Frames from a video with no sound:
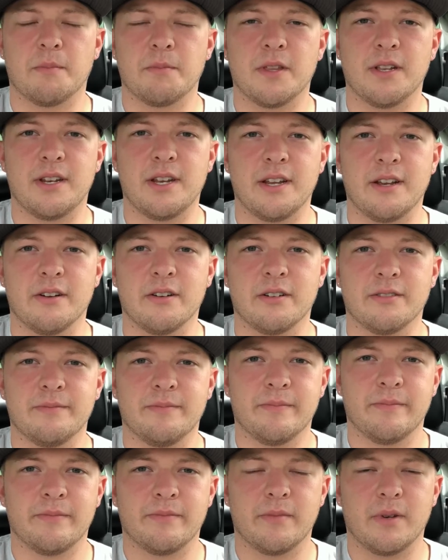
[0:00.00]
up the deal
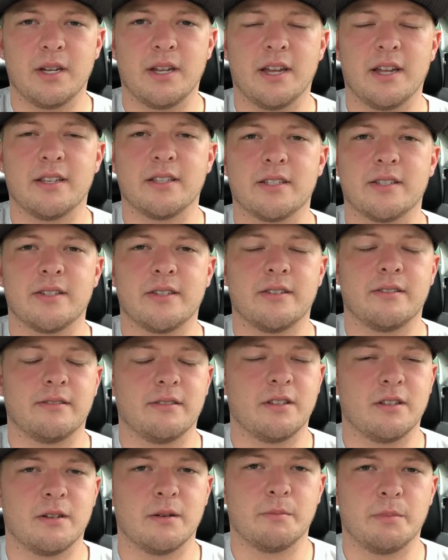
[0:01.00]
against
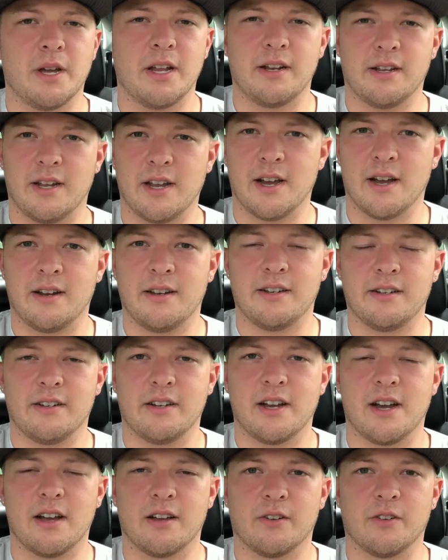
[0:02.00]
the Pentagon
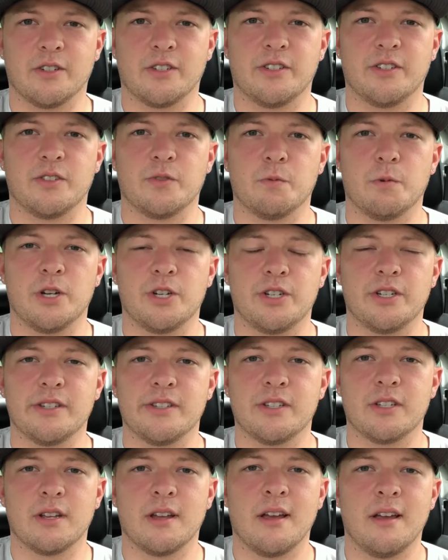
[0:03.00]
and Congress's
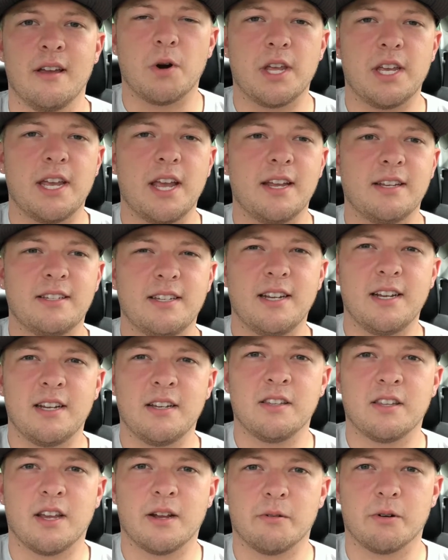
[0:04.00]
wishes.
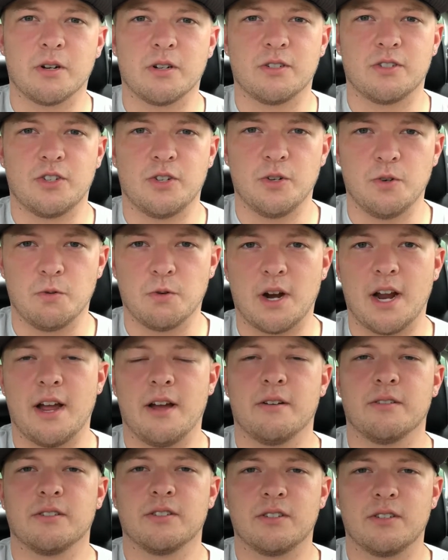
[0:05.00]
2018, there were two
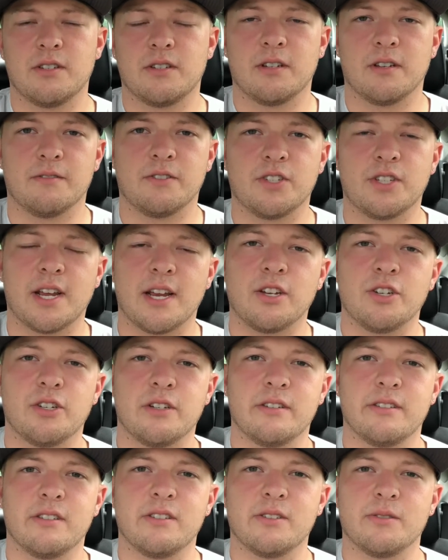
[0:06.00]
rounds of
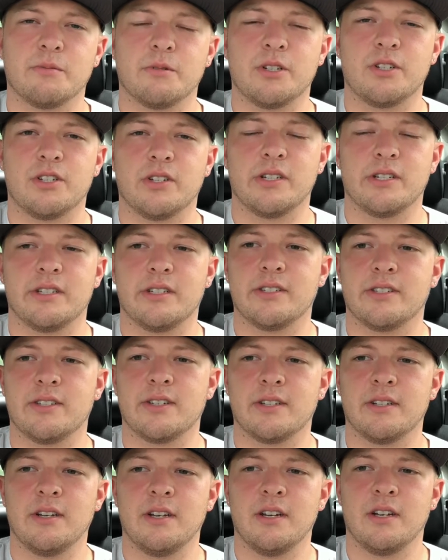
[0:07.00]
sanctions, which
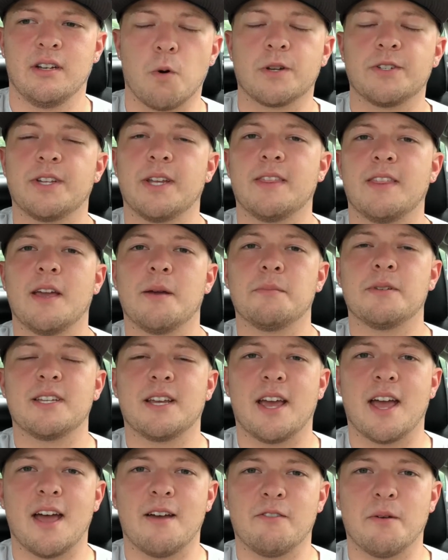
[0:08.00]
is forcing them
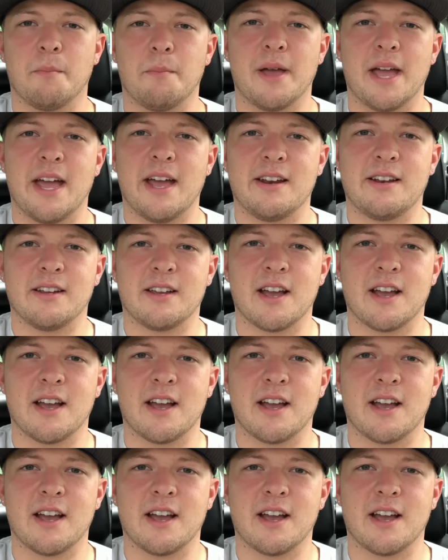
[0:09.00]
to have a bad